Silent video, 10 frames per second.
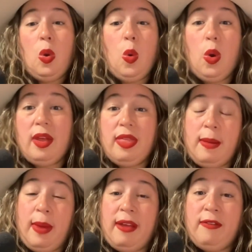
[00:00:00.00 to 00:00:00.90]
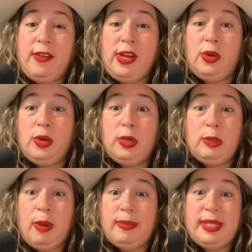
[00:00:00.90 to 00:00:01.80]
or they might feel
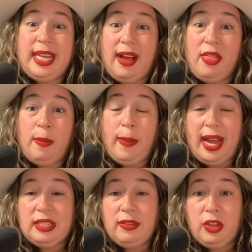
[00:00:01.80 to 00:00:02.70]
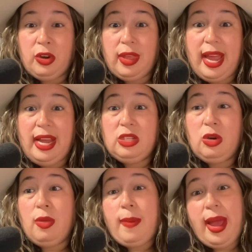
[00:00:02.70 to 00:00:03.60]
goosebumps down the backs of their legs
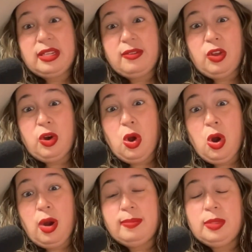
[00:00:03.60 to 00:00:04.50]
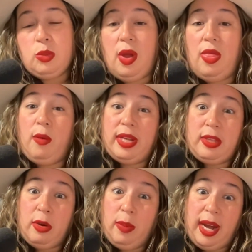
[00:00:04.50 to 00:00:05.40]
or the backs of their arms while the rest
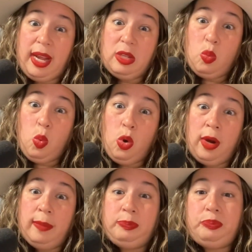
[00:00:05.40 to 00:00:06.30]
of their body is warm.